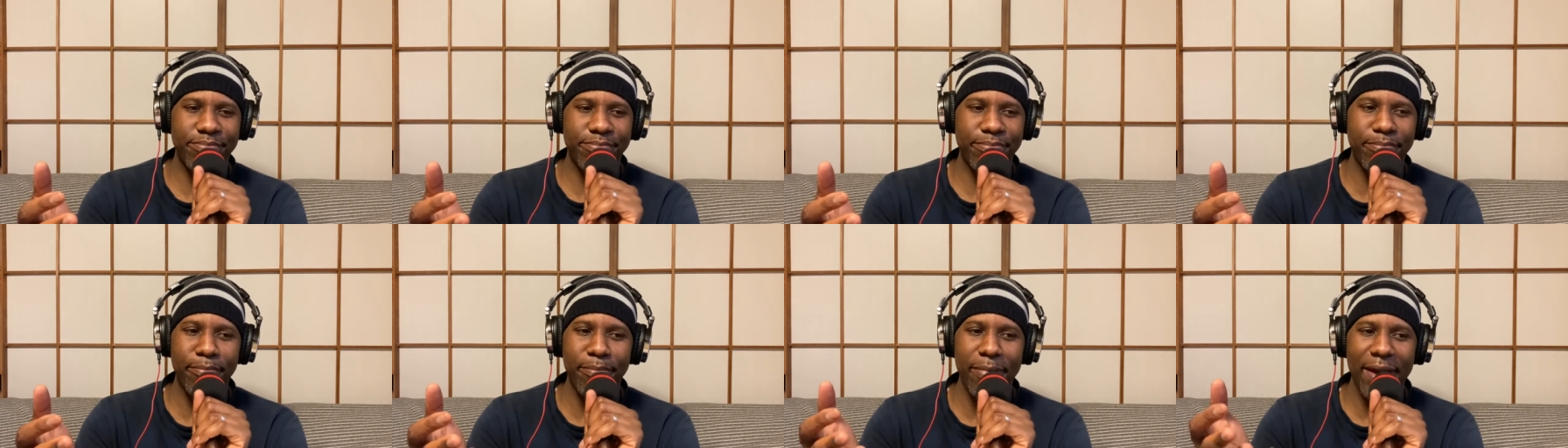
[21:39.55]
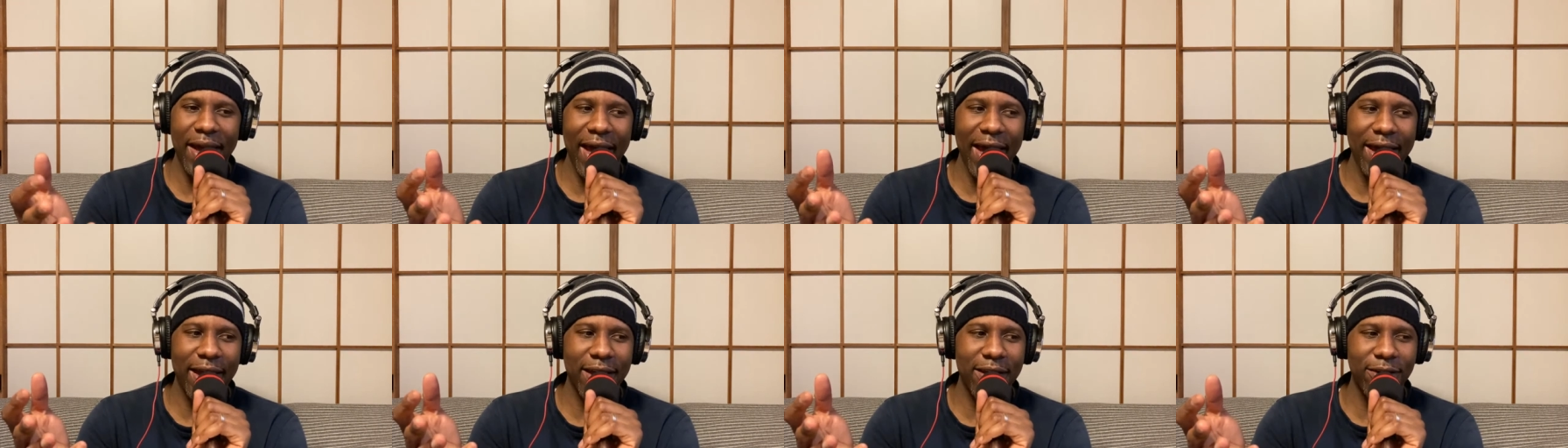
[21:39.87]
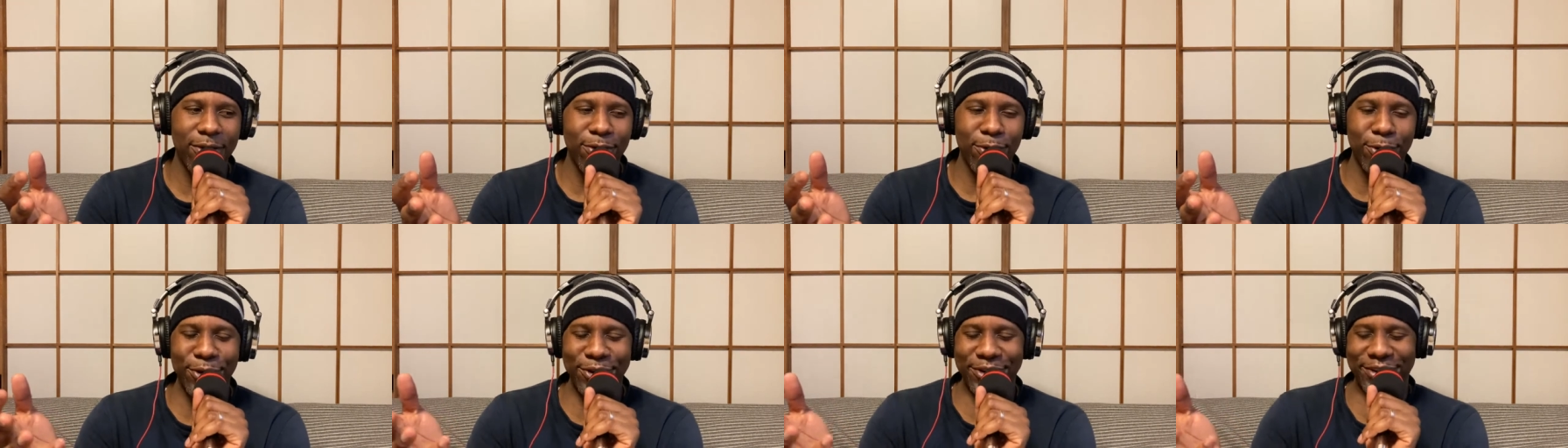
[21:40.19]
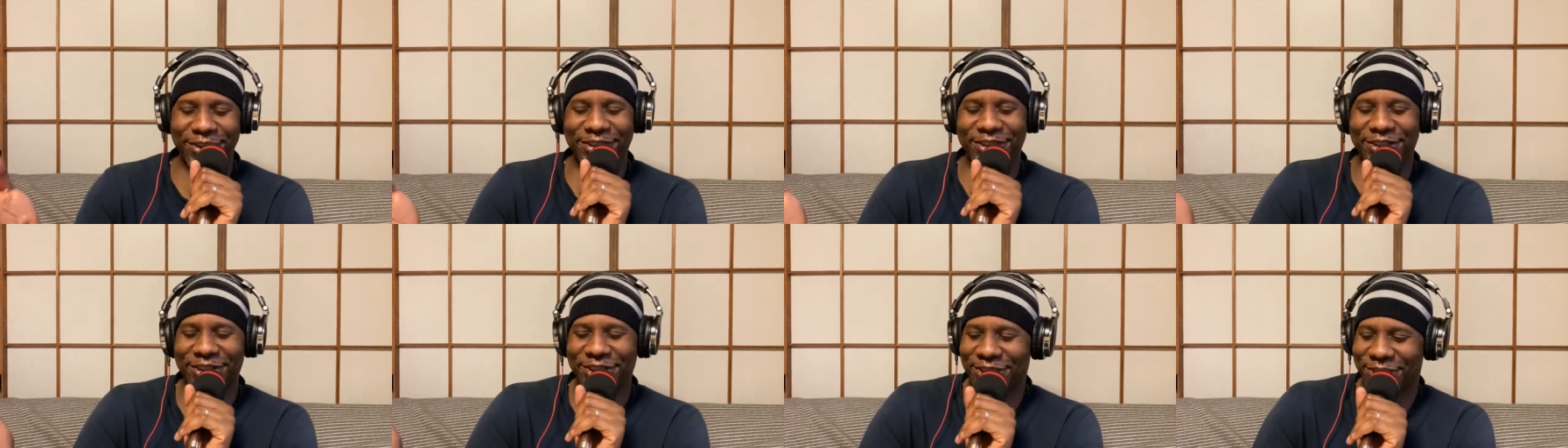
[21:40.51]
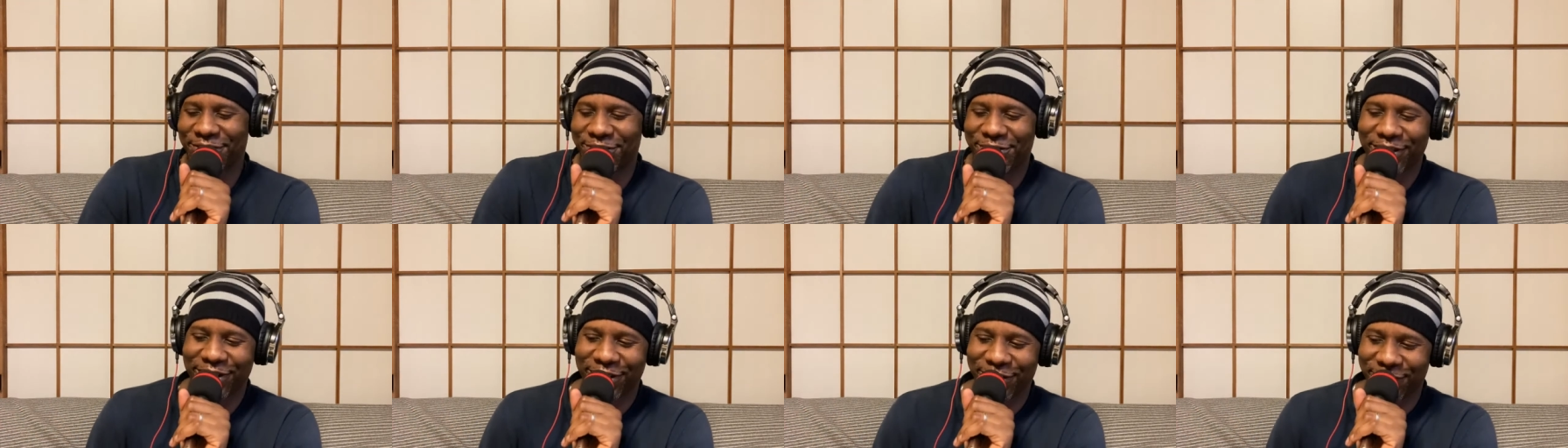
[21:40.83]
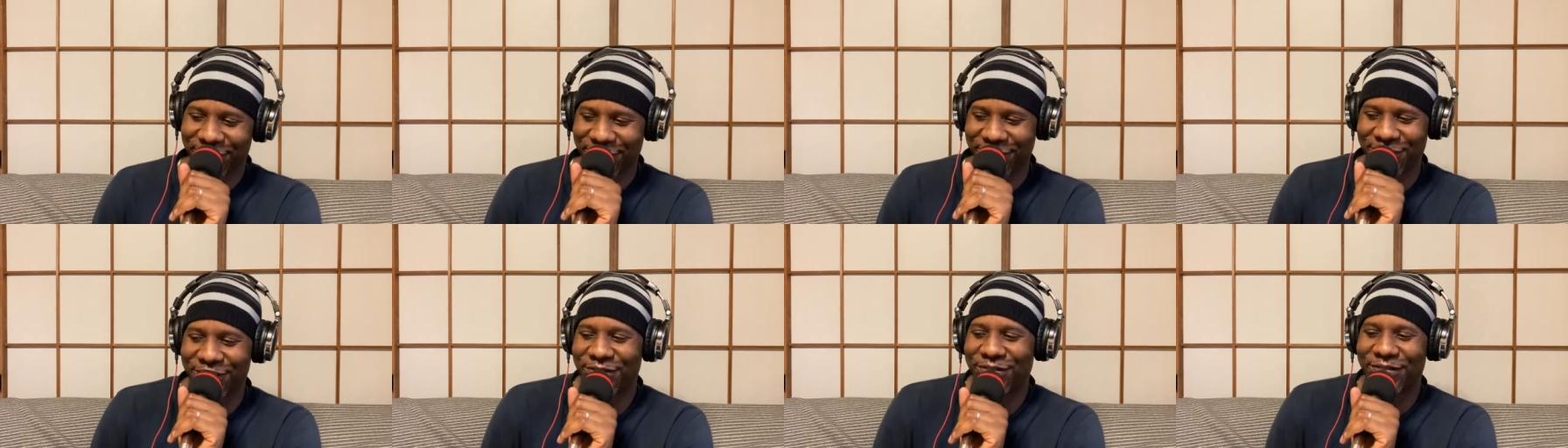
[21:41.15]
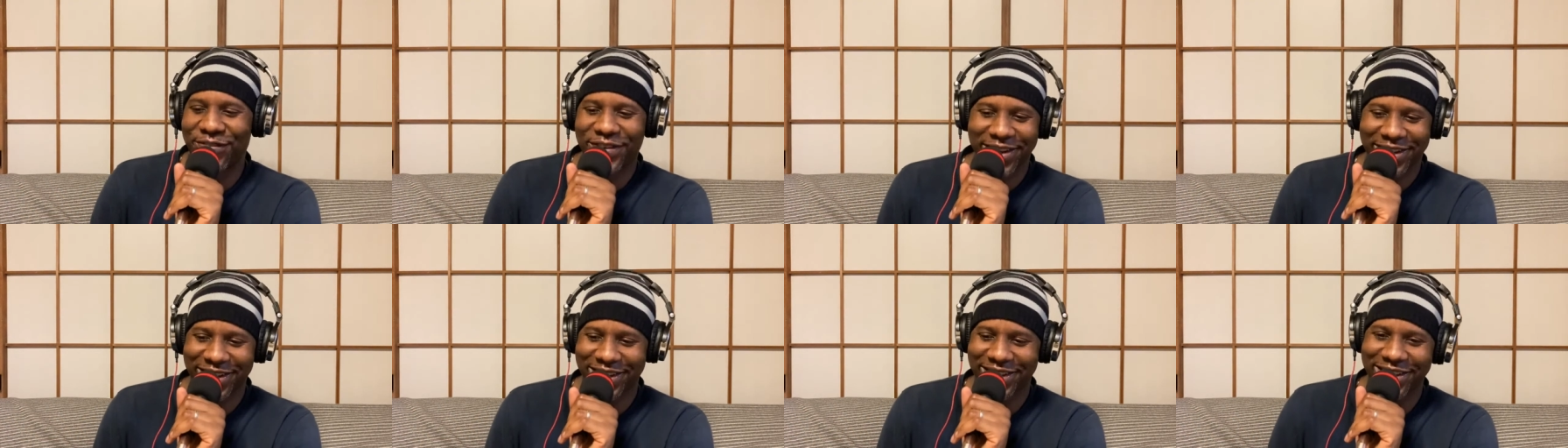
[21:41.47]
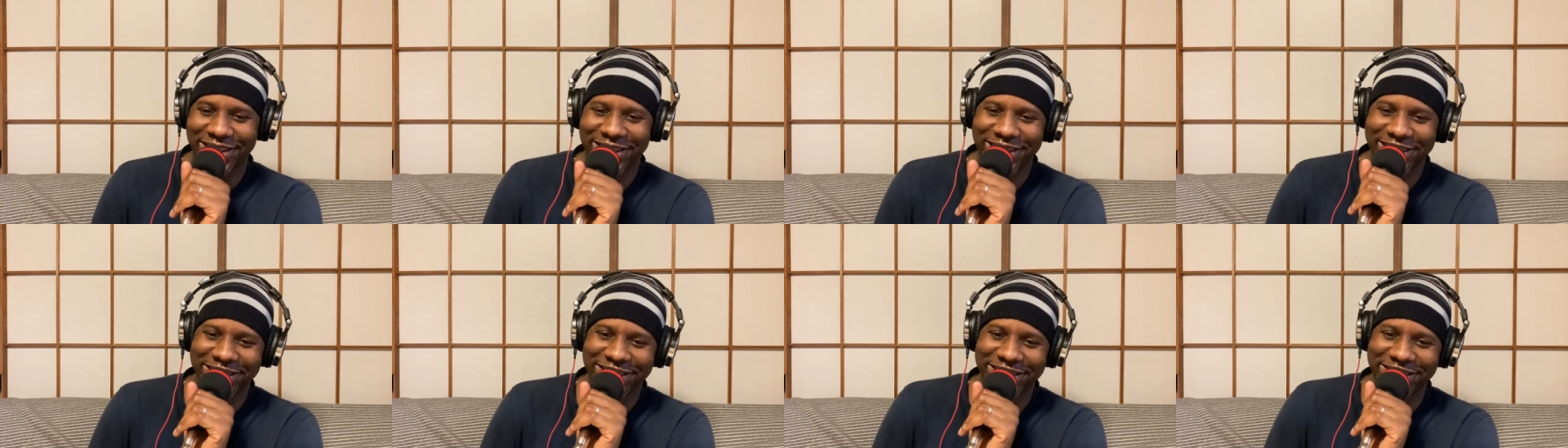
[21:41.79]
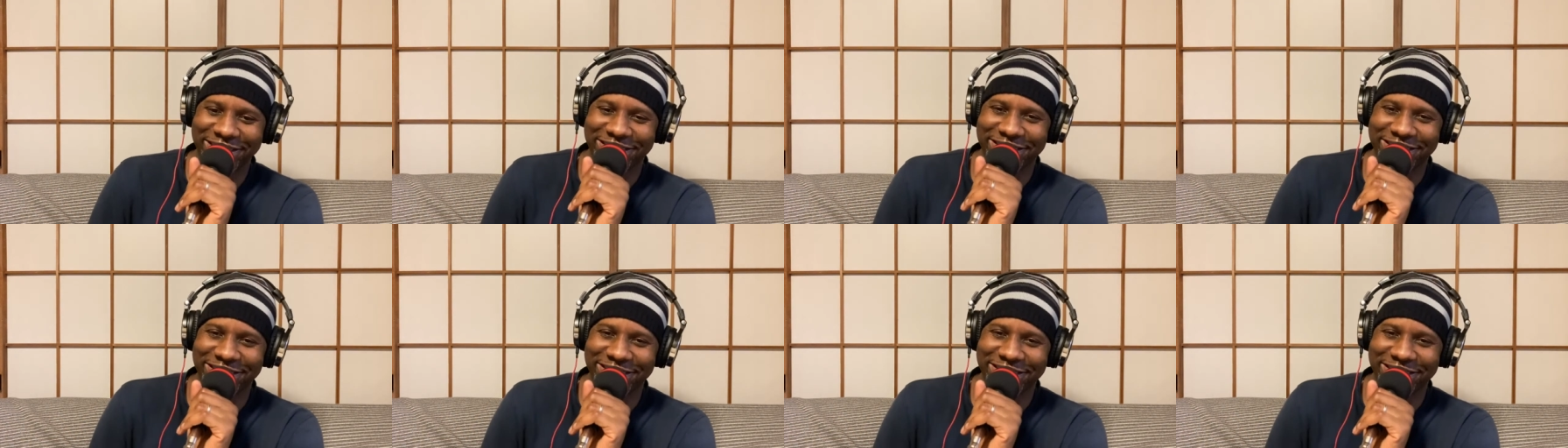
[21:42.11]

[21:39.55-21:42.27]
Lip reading: back or whatever the fuck it is,